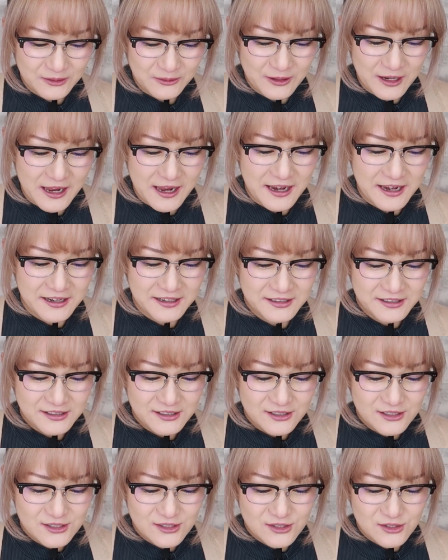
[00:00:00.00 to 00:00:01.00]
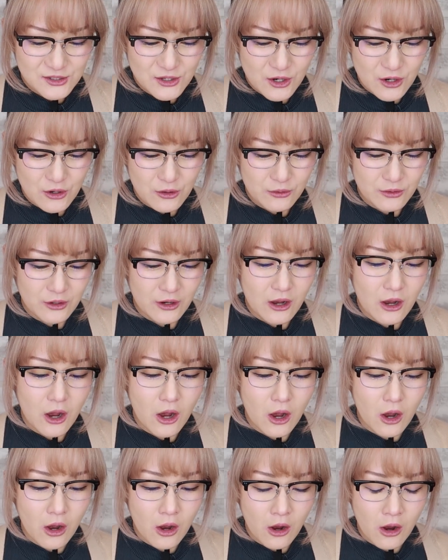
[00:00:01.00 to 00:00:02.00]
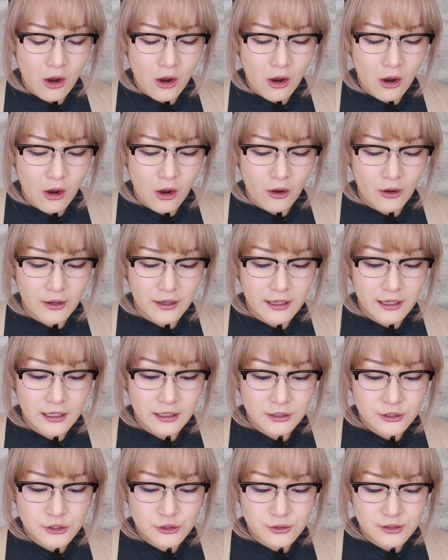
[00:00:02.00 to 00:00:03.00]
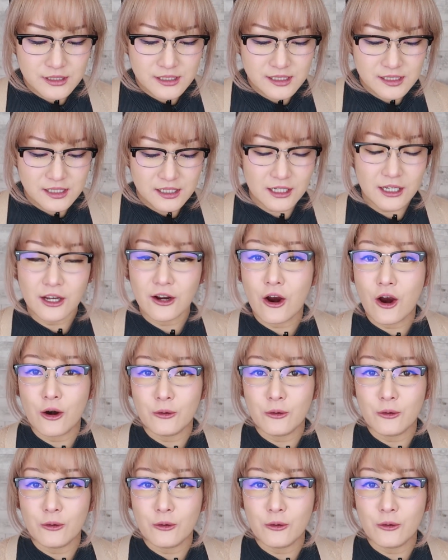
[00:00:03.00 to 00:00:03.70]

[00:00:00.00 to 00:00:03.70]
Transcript: Okay, so, oh, interesting.